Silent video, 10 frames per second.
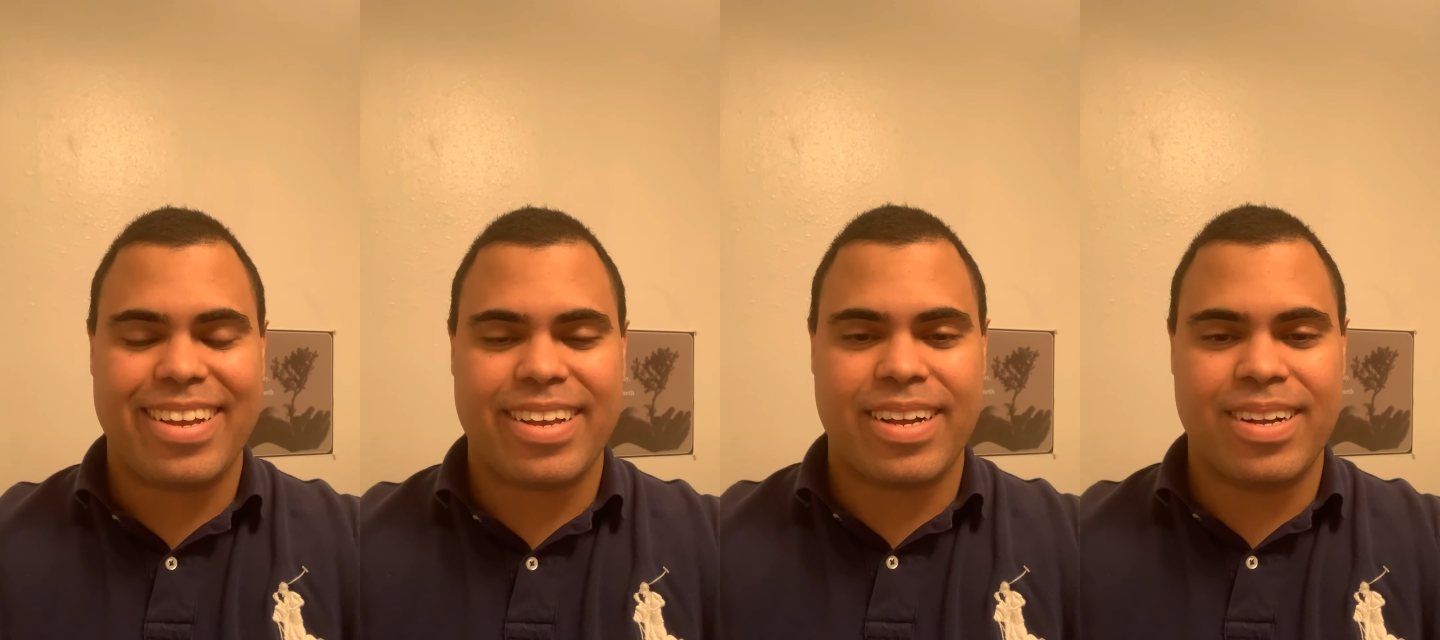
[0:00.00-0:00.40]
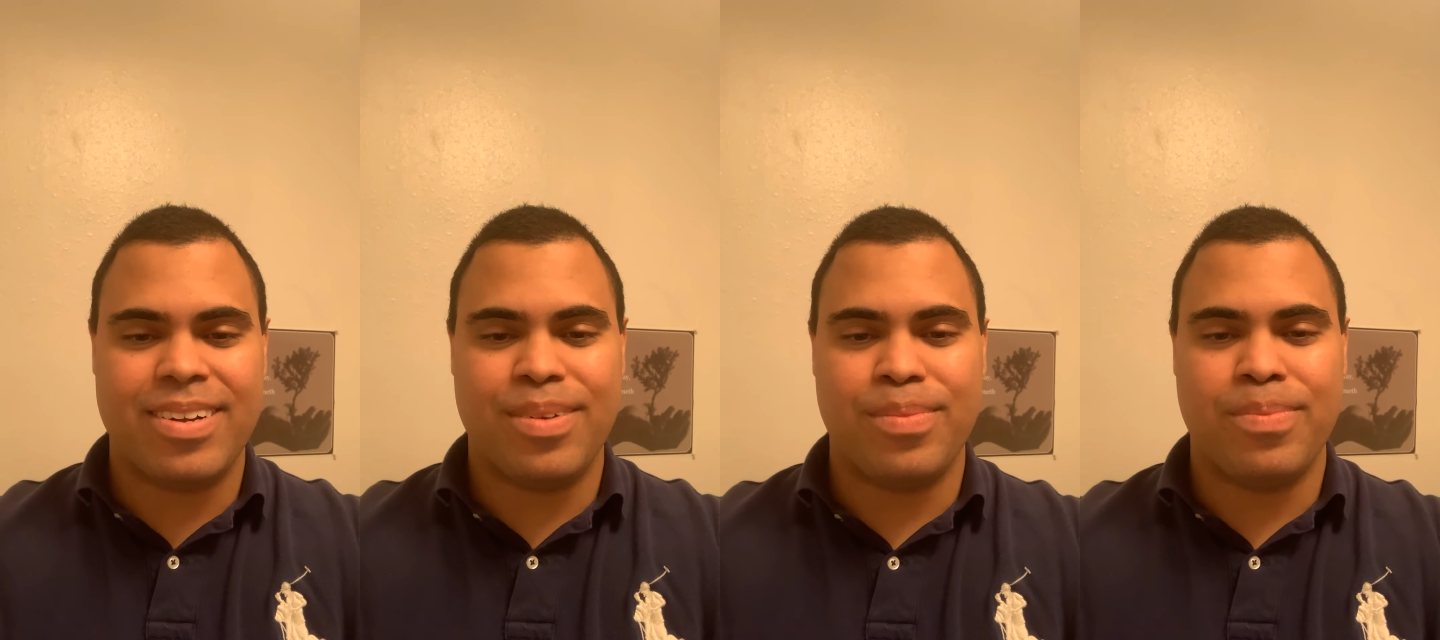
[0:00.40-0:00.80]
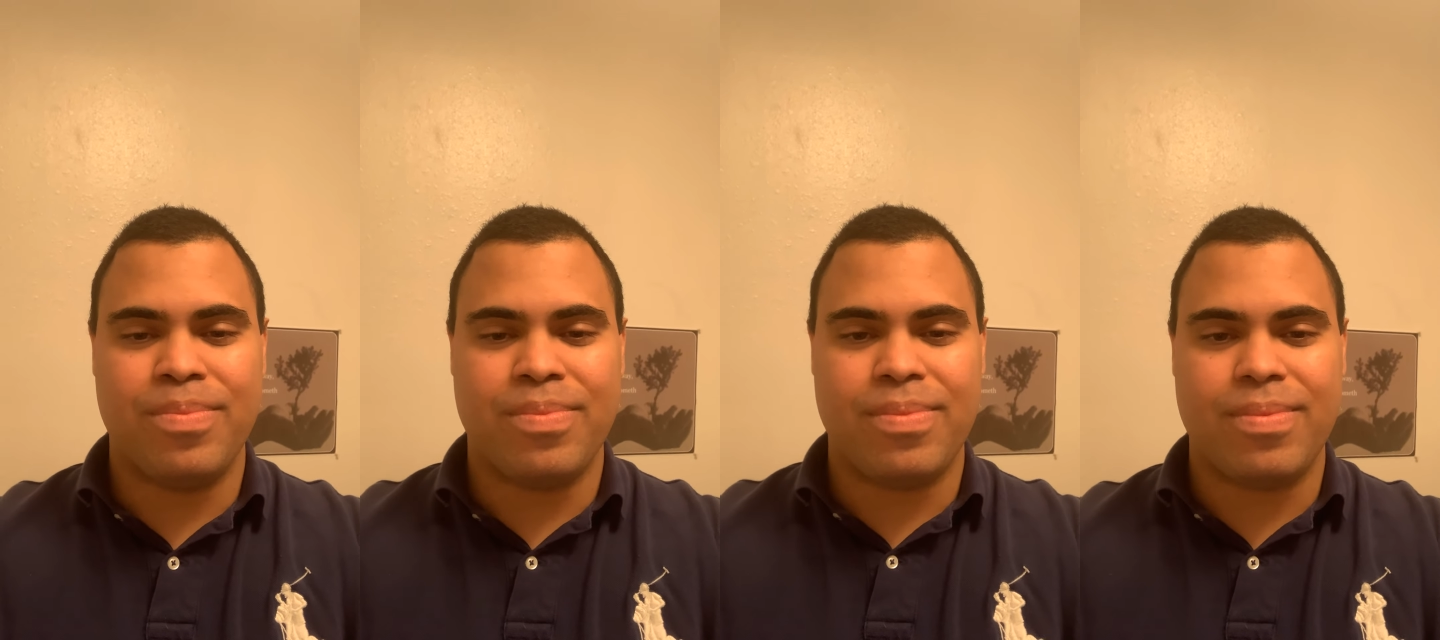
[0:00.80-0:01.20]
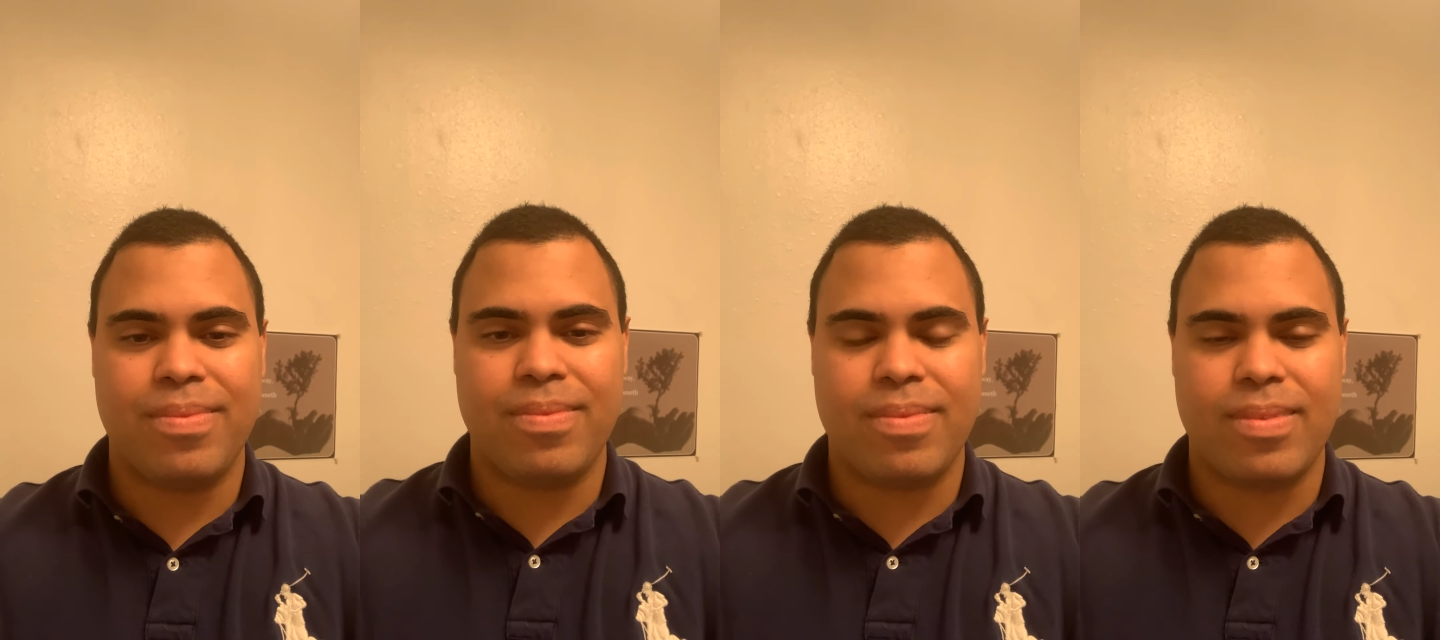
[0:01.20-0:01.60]
um,
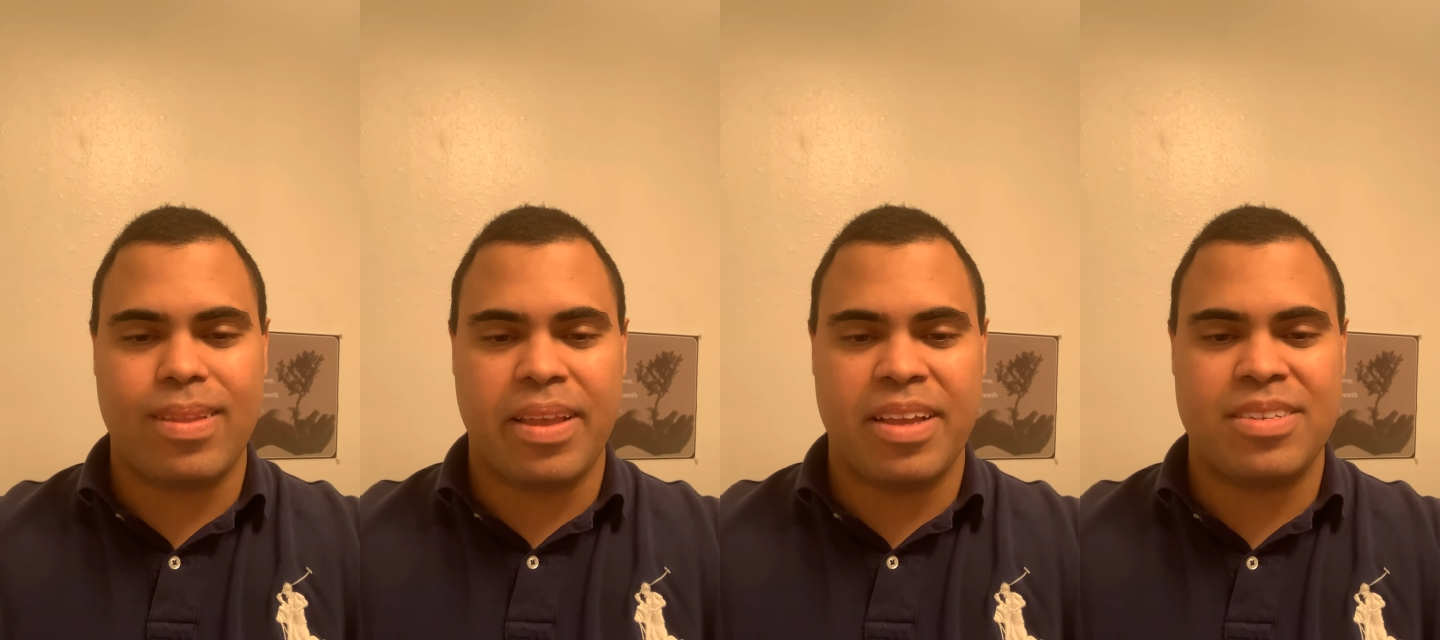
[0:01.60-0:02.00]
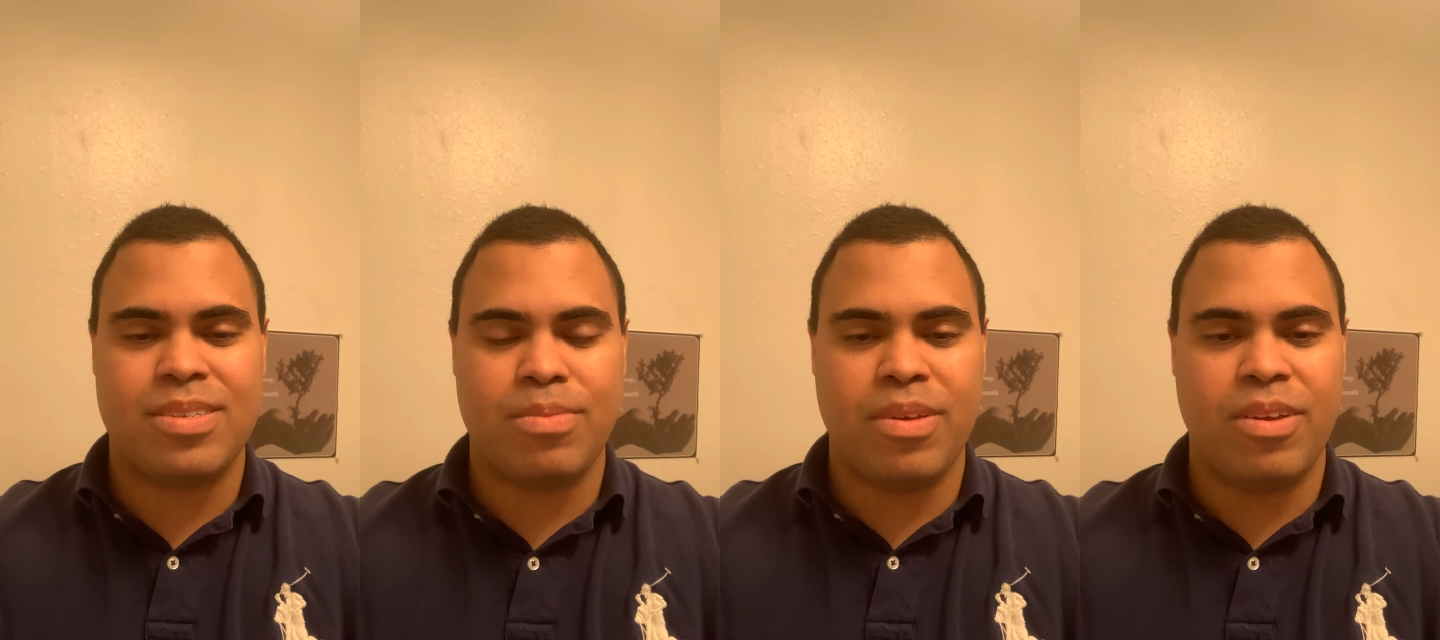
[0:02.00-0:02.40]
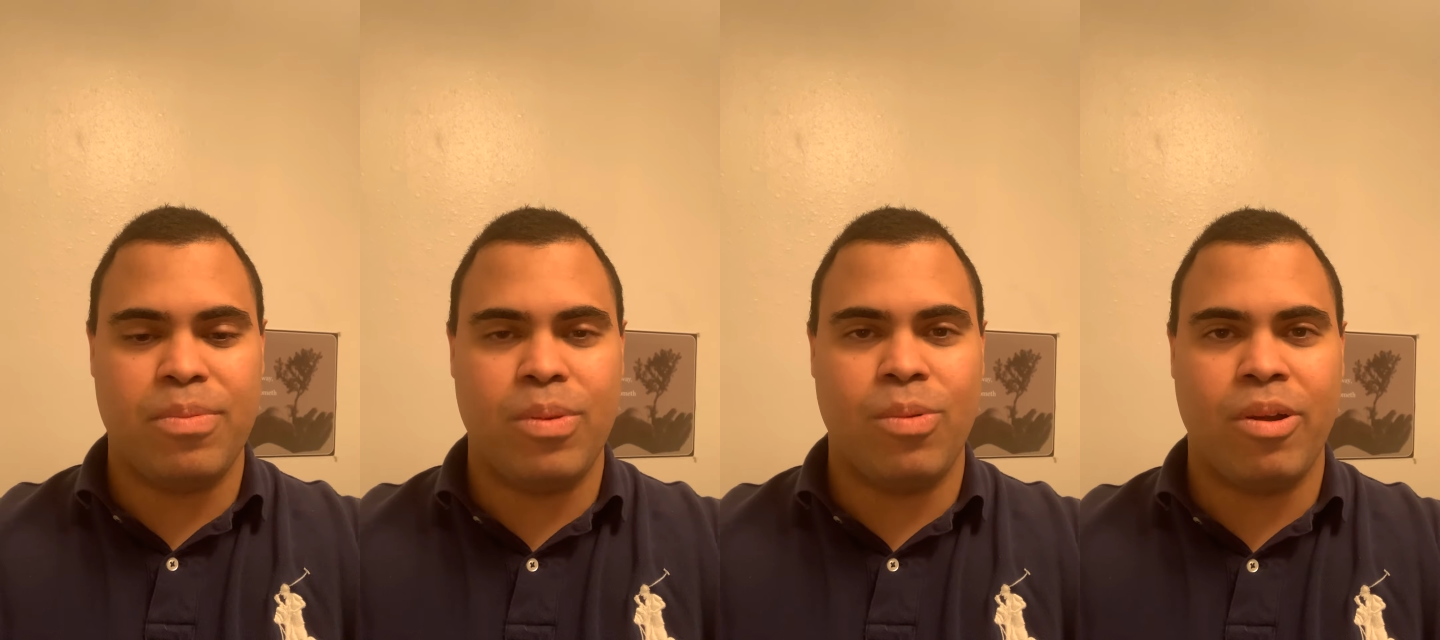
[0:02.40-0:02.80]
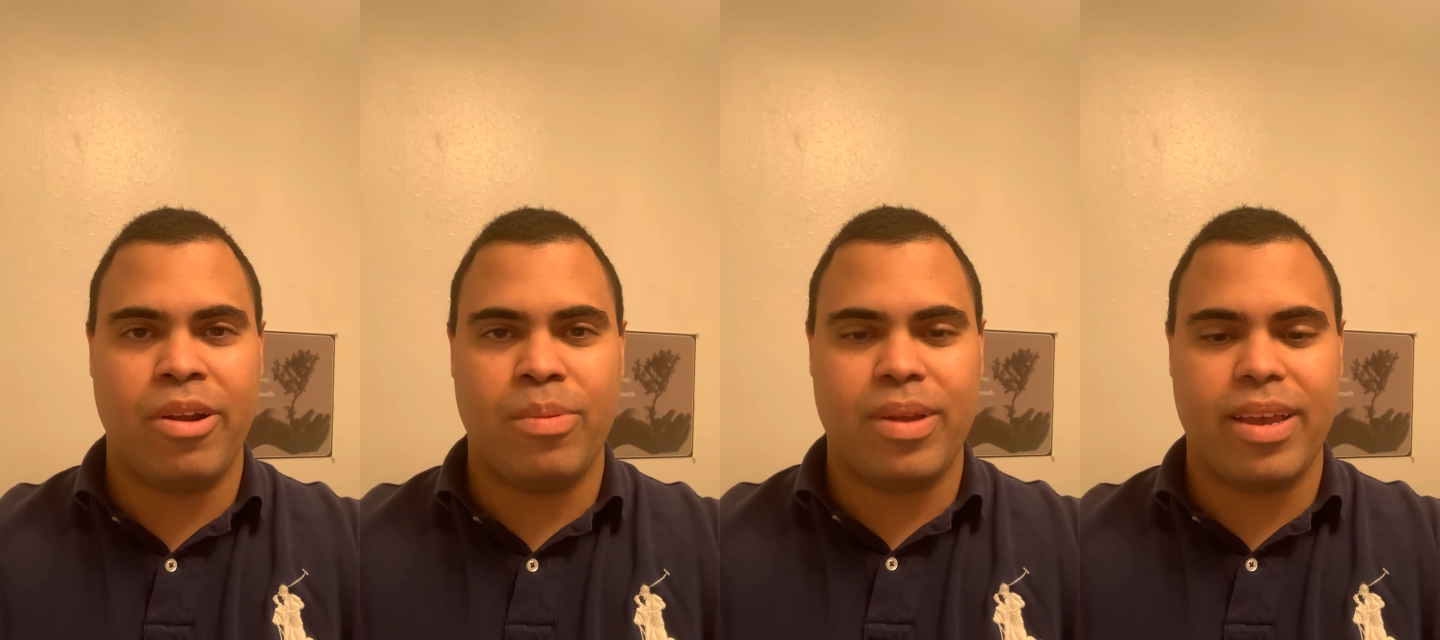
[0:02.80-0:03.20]
I guess some of you have been
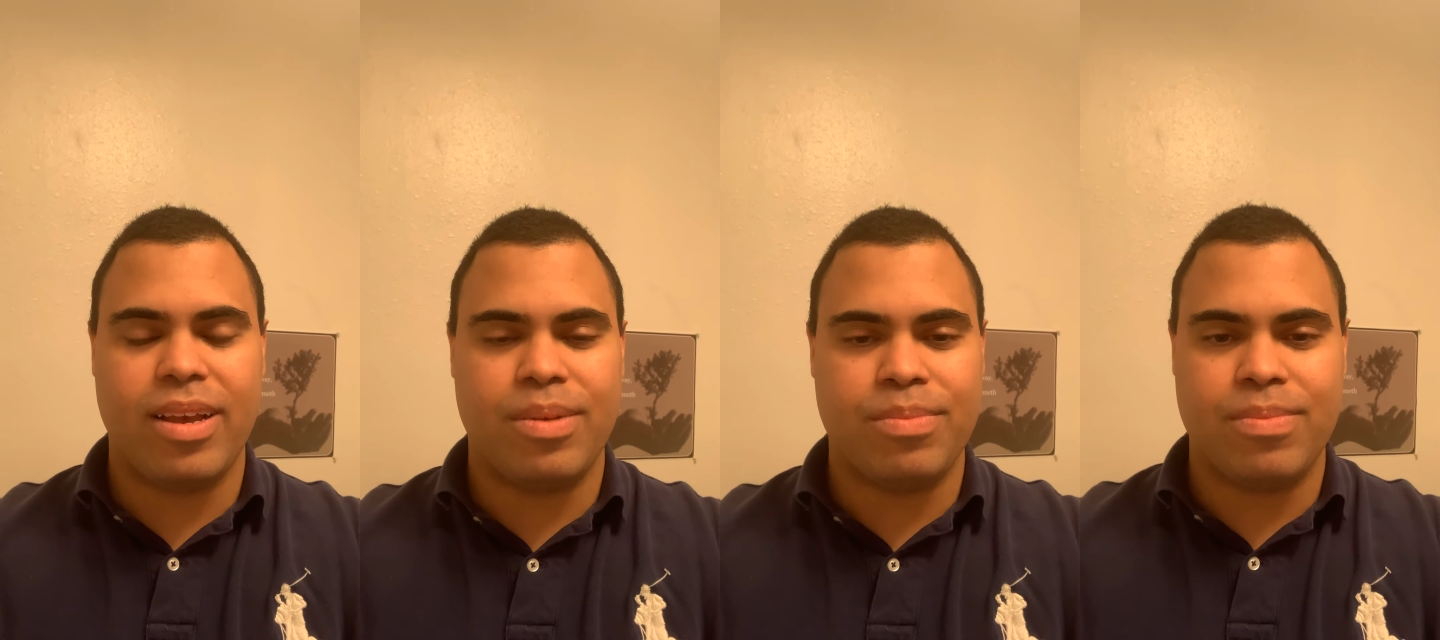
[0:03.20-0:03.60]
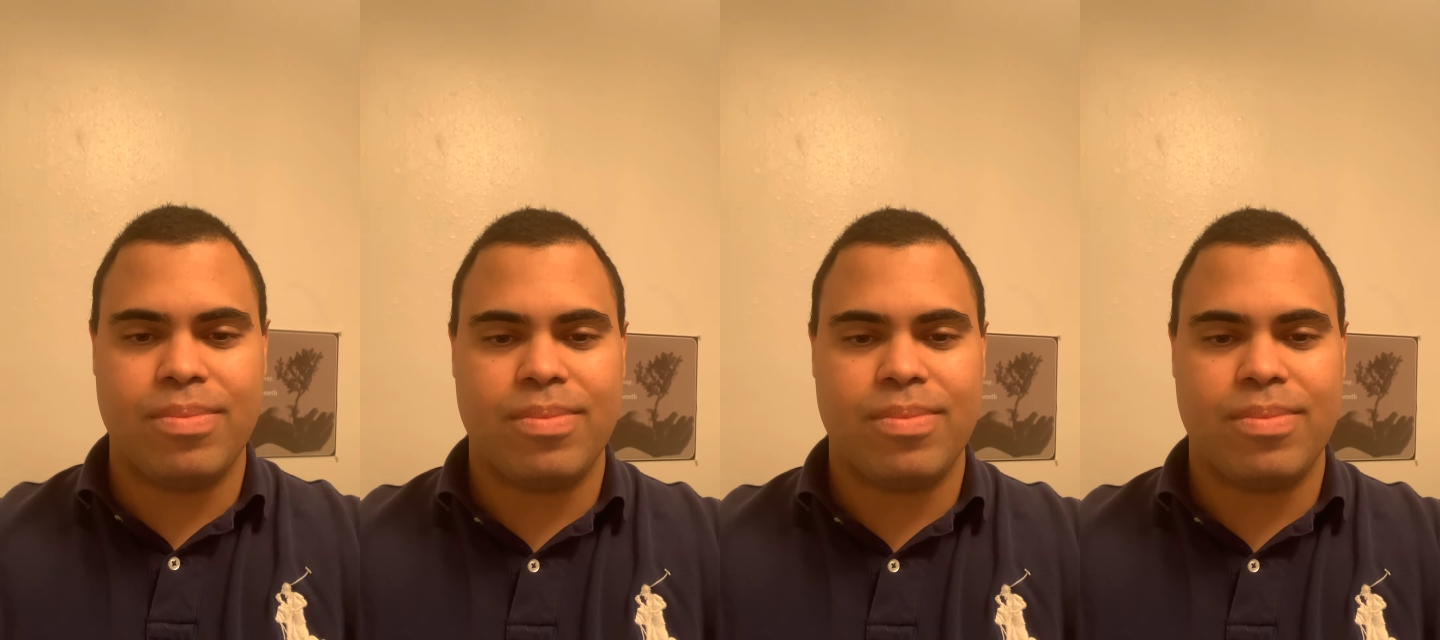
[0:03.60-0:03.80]
worried, but yeah, um,